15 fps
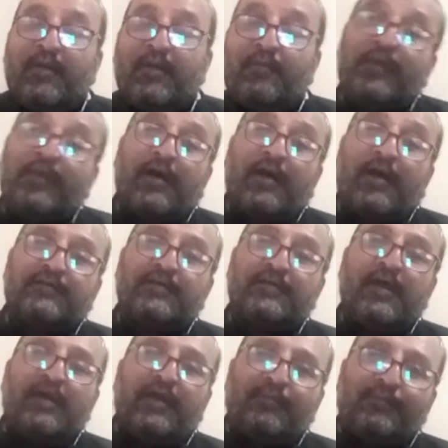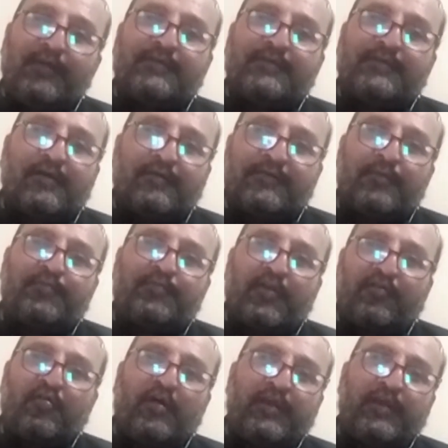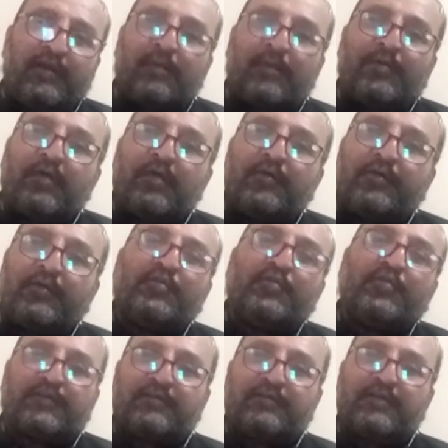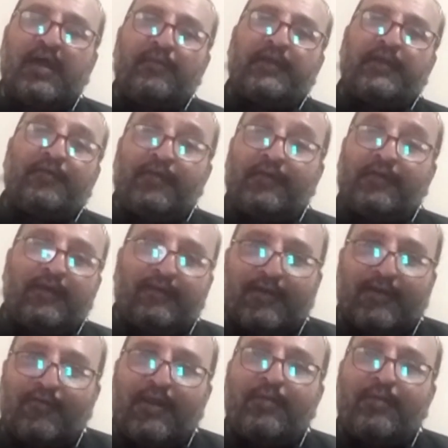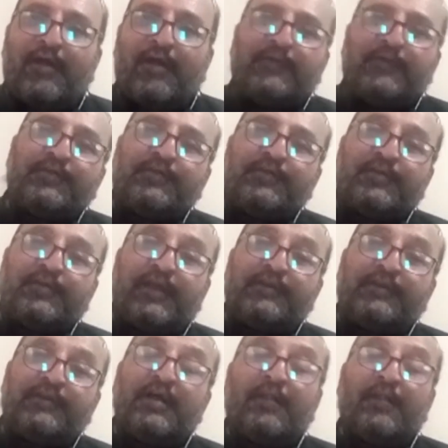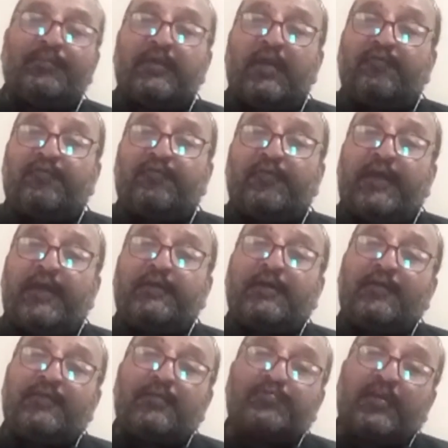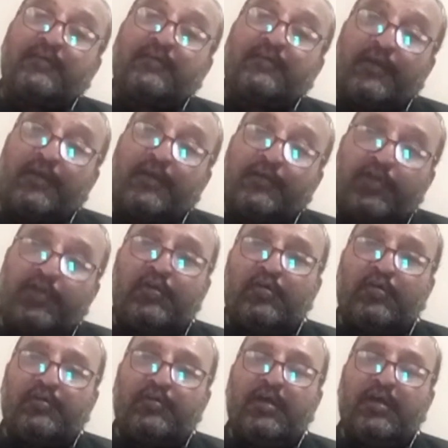These are the two important words. How the future libraries will be and what will going to be the future of our libraries.